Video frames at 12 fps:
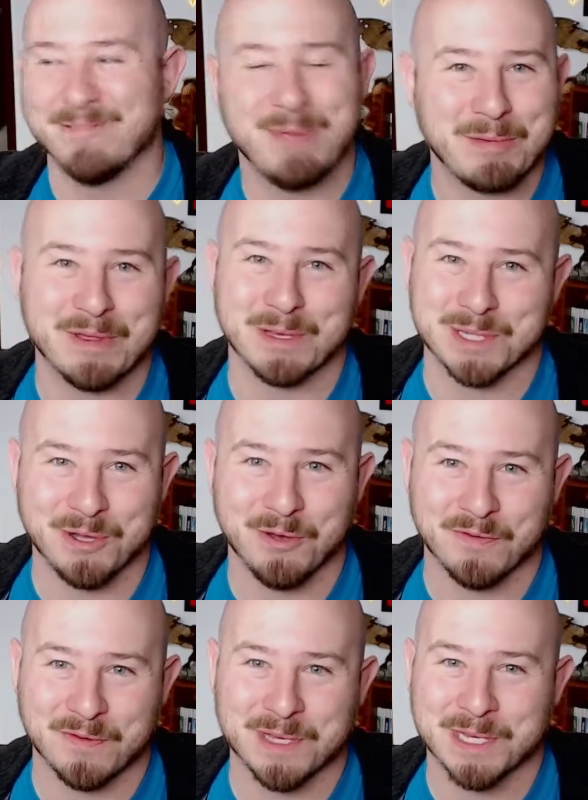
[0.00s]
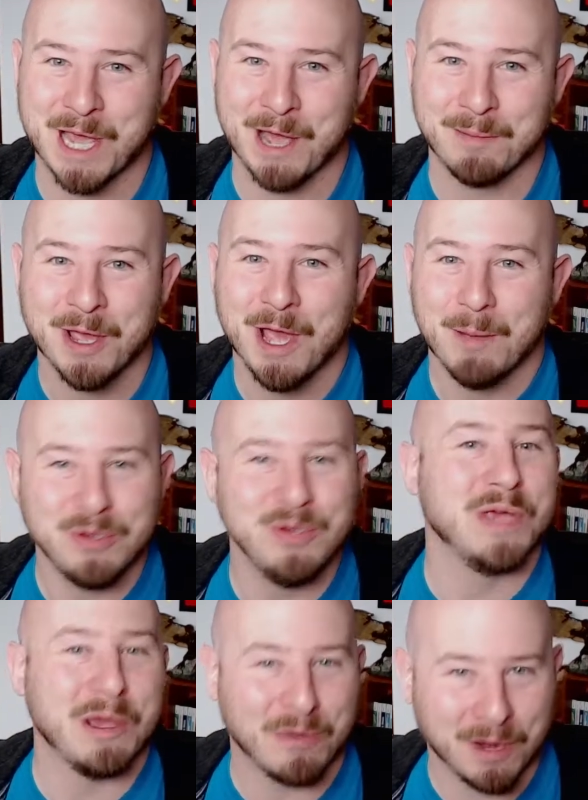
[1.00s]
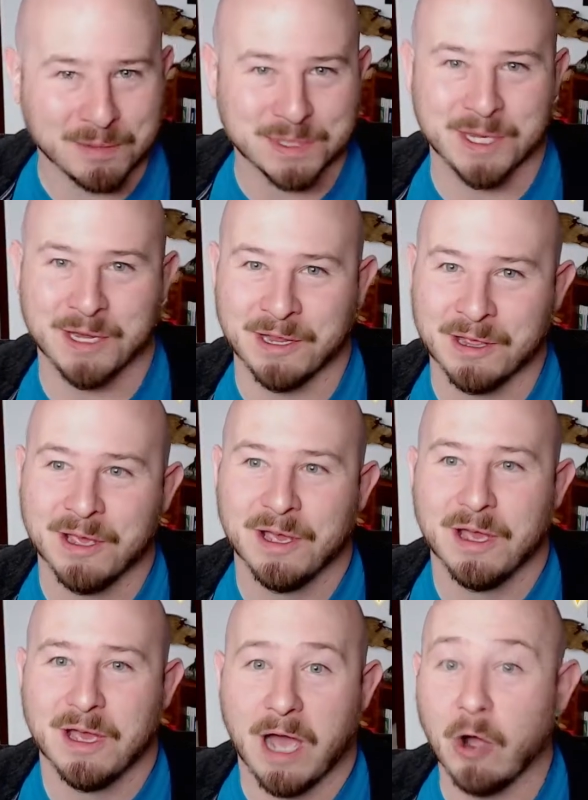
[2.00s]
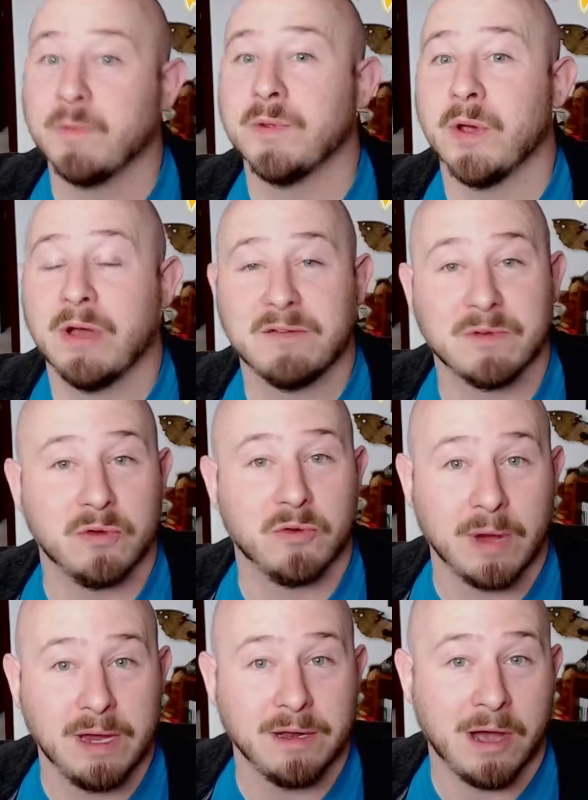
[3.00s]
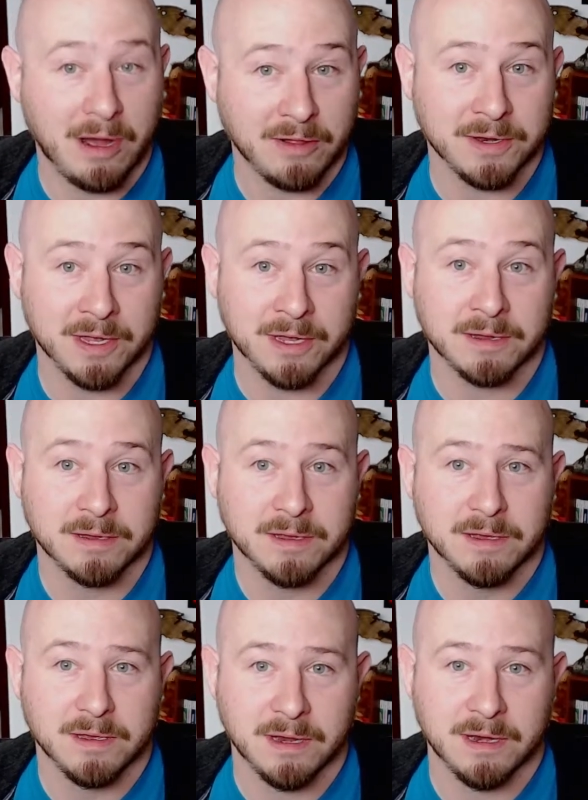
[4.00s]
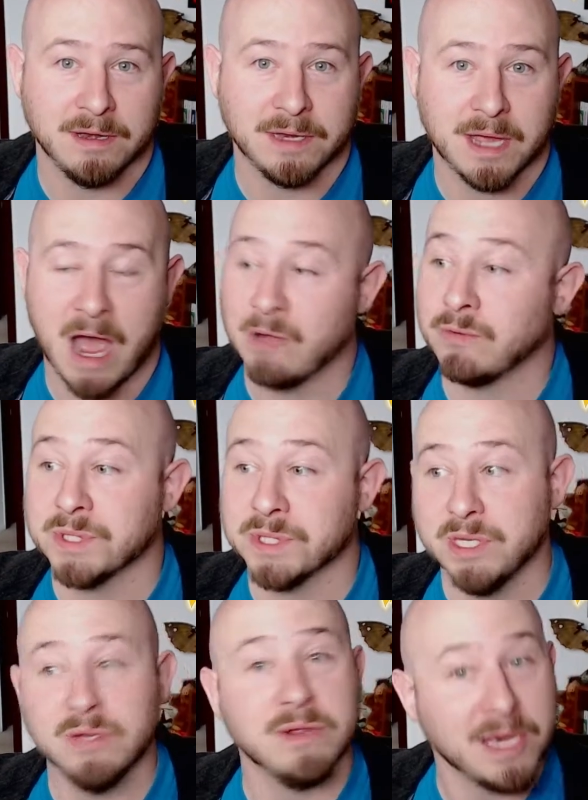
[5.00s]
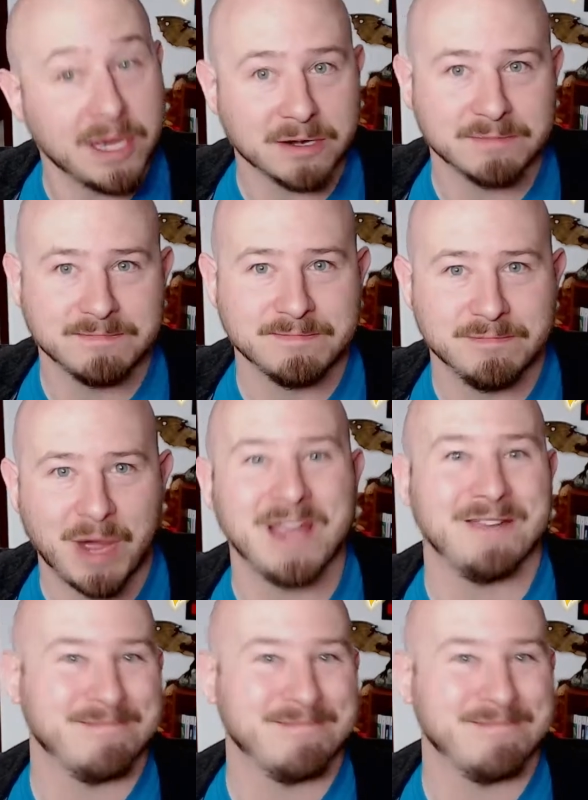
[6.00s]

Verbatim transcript: maybe that's a little over the top, but you get what I'm saying. I hope you all have a great holiday, and I will see you later. Bye.